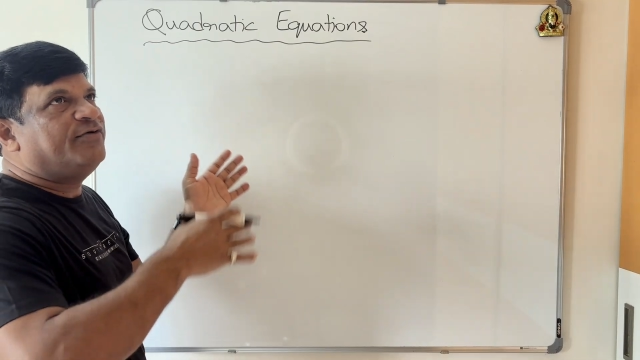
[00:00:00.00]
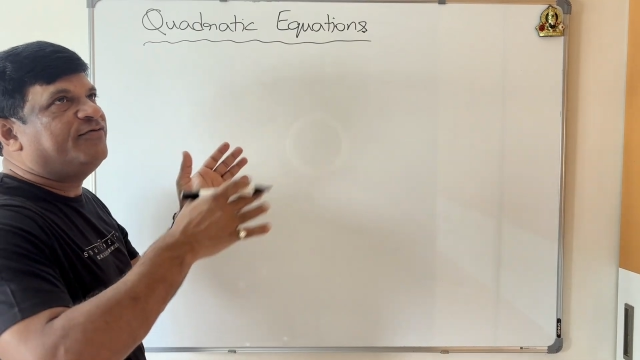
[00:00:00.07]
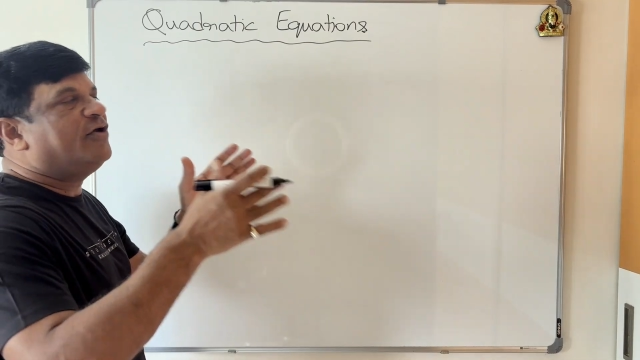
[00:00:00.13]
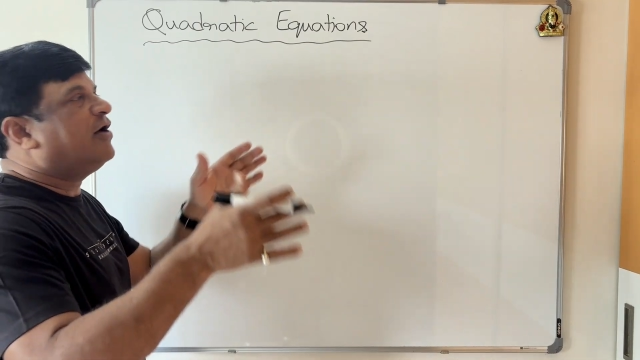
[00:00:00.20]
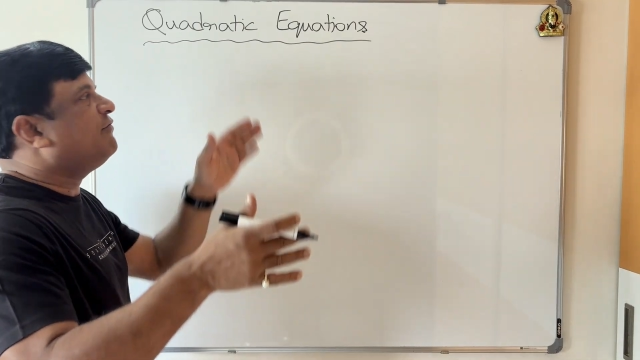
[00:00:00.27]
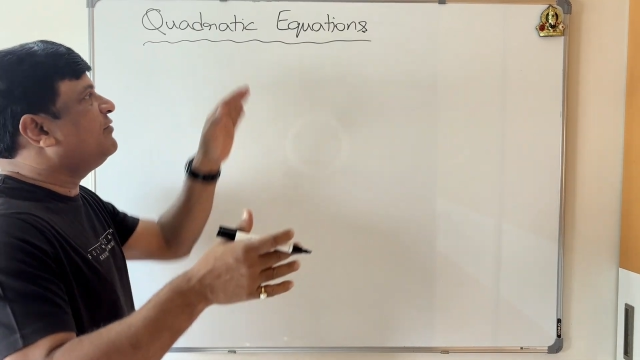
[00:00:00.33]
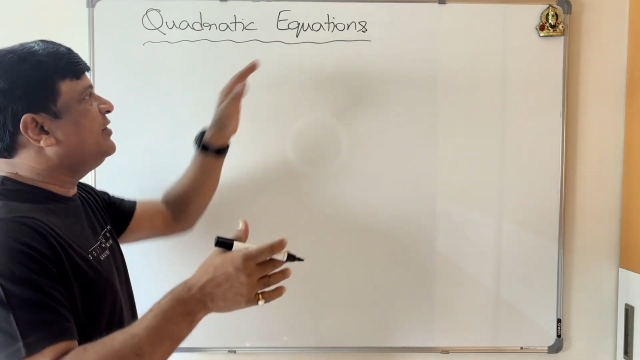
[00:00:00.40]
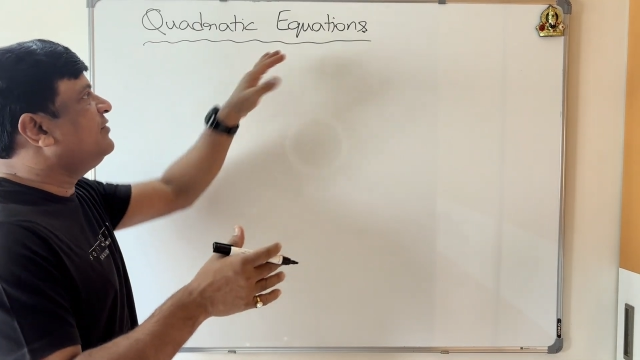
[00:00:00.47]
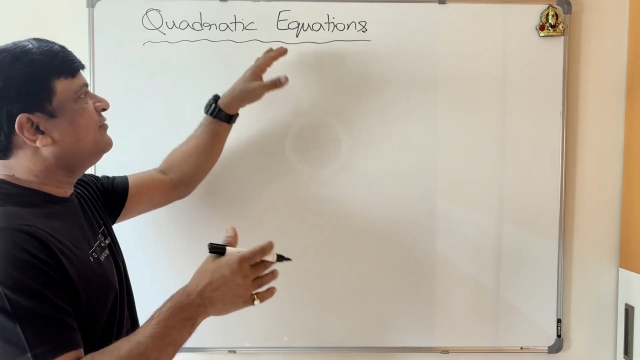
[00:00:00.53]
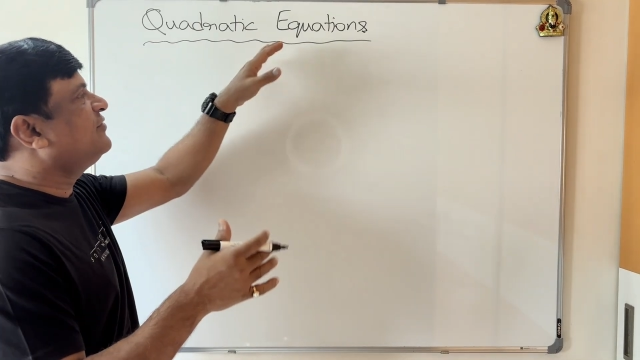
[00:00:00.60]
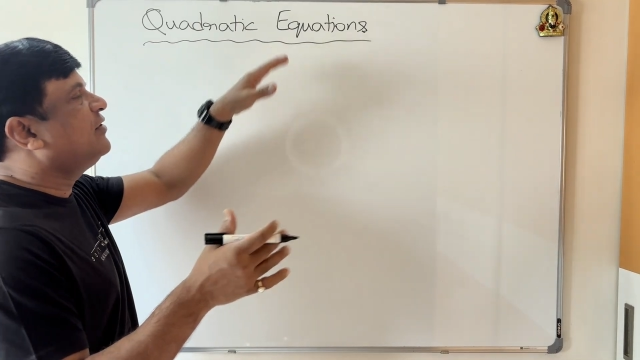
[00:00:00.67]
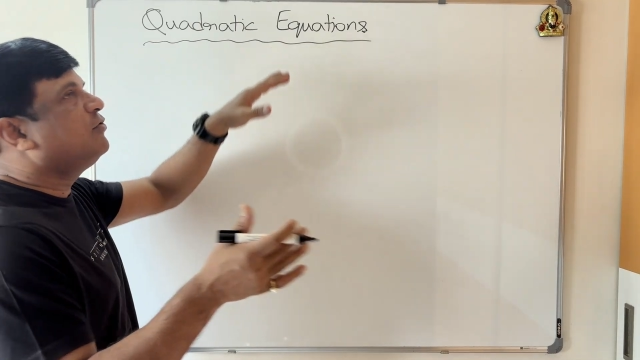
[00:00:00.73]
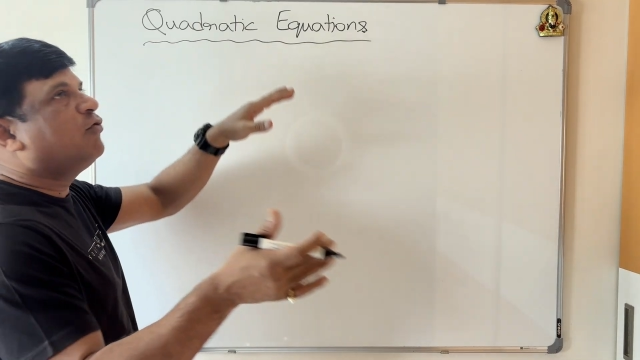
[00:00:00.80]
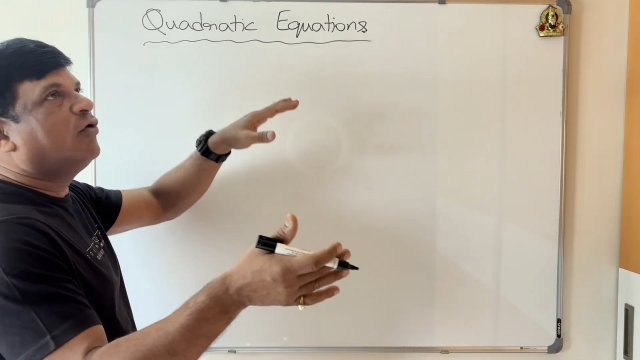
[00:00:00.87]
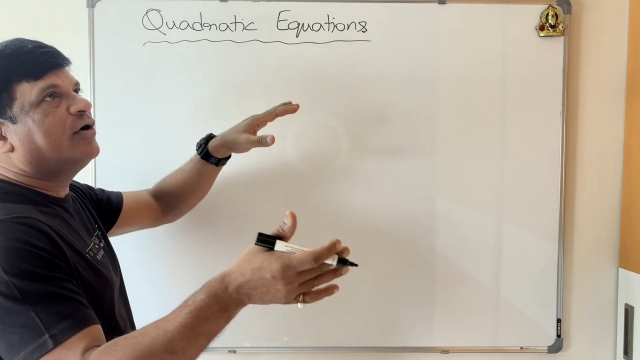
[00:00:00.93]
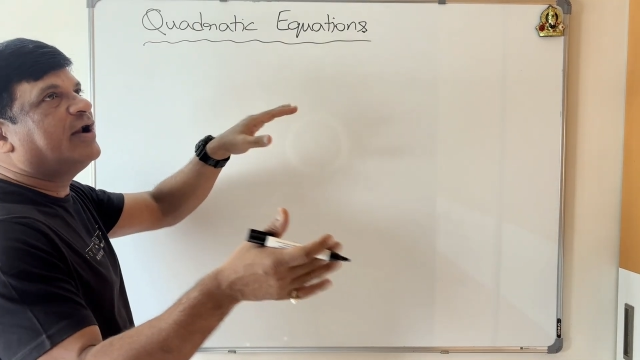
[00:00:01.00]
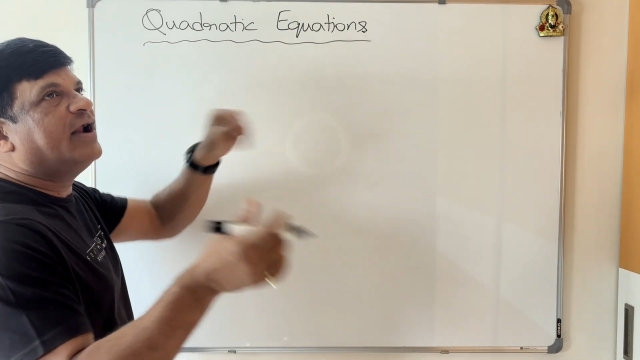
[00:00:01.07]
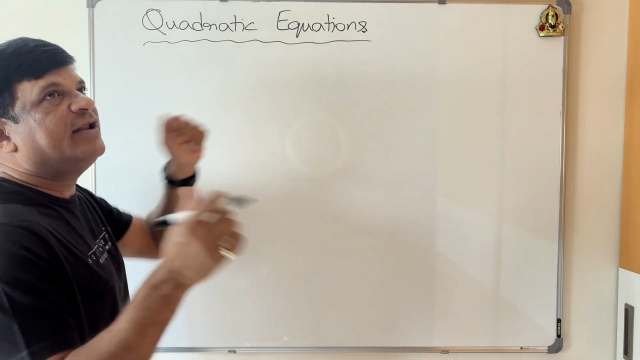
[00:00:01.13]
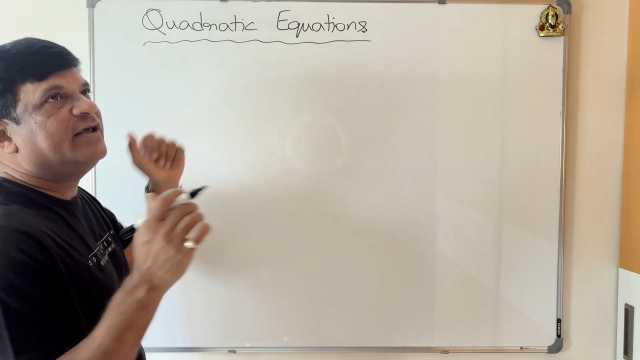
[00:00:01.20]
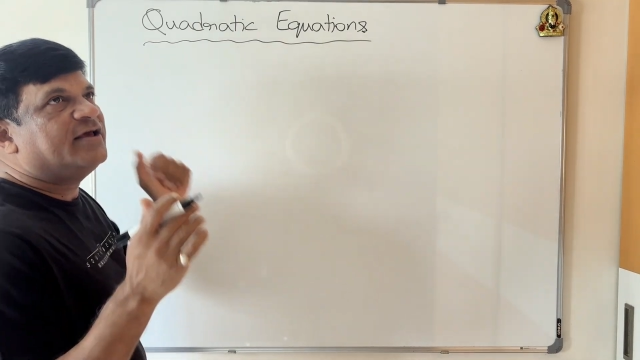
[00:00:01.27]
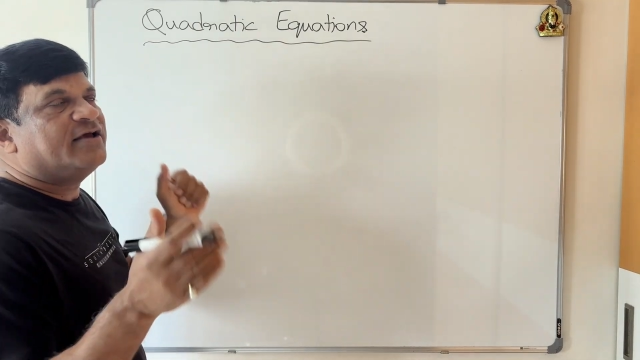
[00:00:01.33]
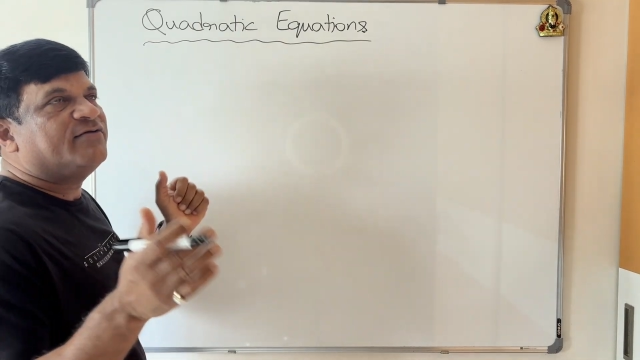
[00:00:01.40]
if you have reached to
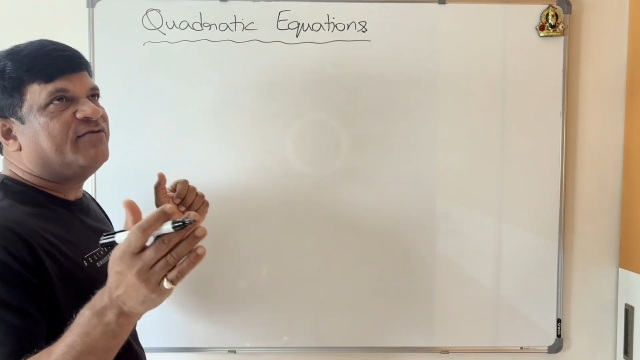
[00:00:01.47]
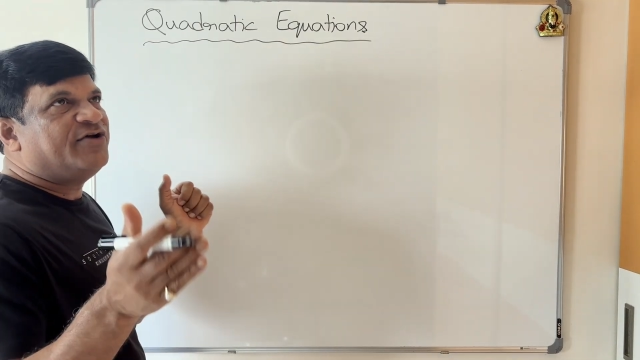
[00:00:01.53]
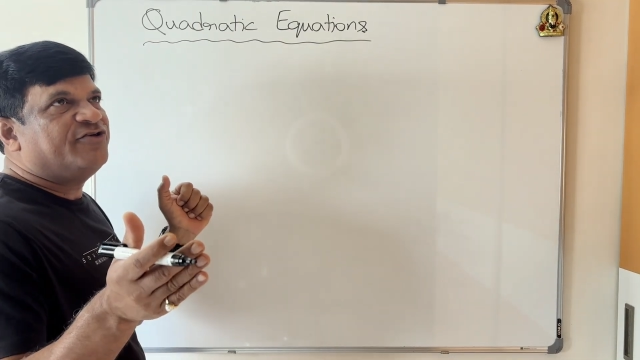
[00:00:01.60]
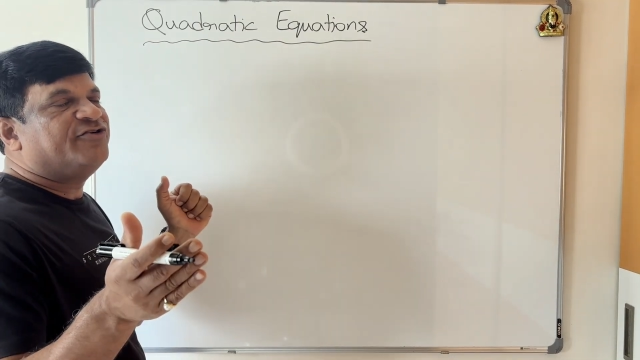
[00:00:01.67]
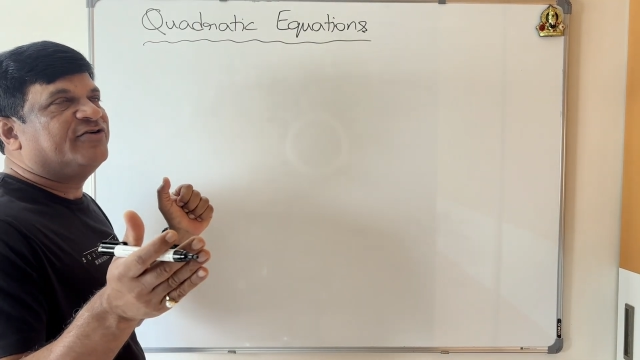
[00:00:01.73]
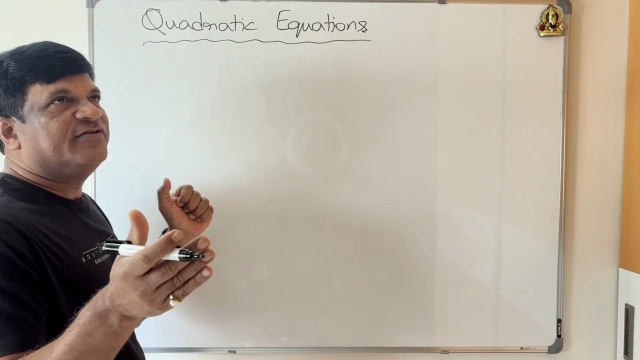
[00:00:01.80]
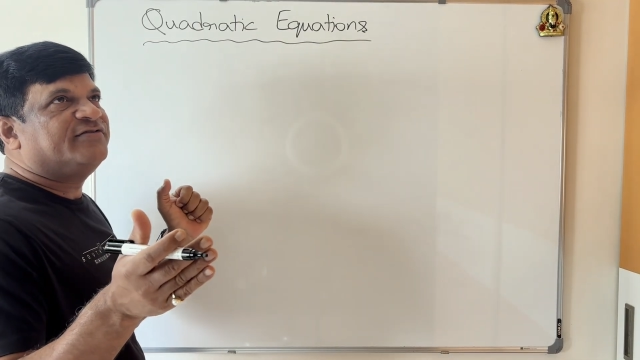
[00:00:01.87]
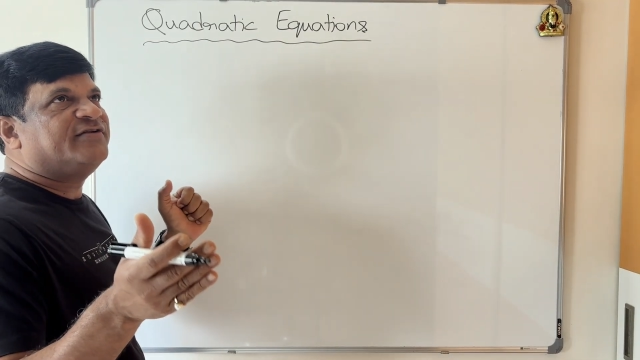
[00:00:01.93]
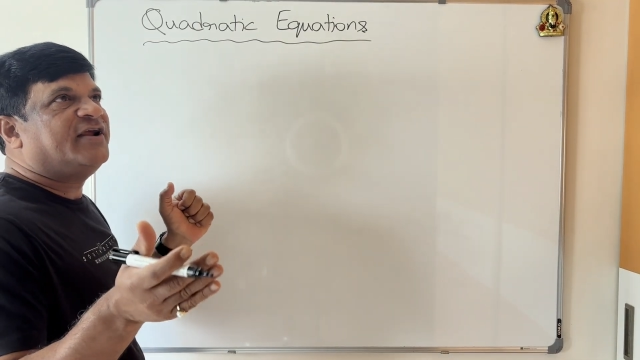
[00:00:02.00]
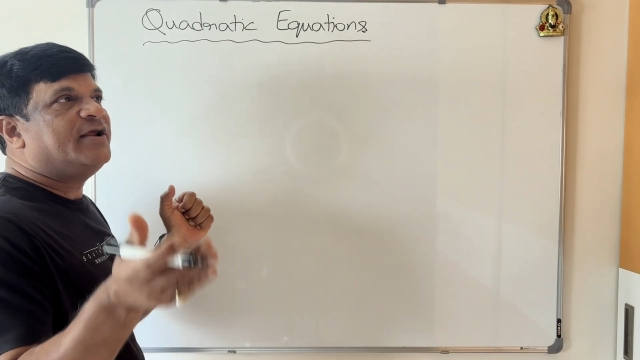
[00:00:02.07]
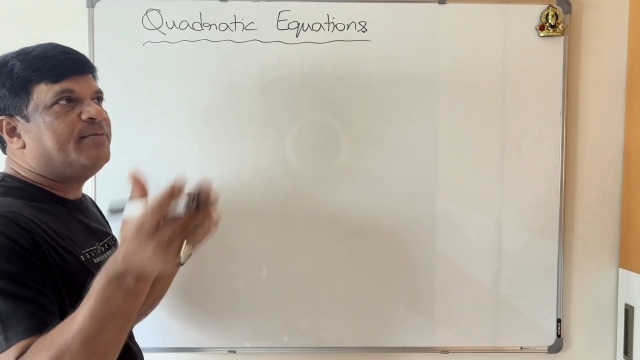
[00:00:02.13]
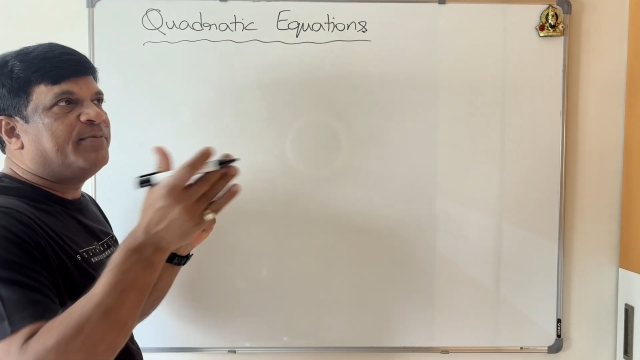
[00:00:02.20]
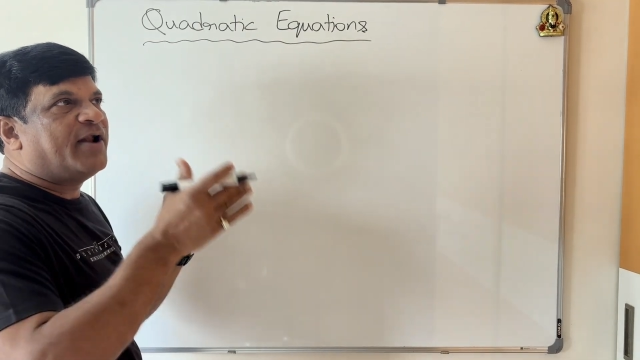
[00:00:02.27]
quadratic equations, right,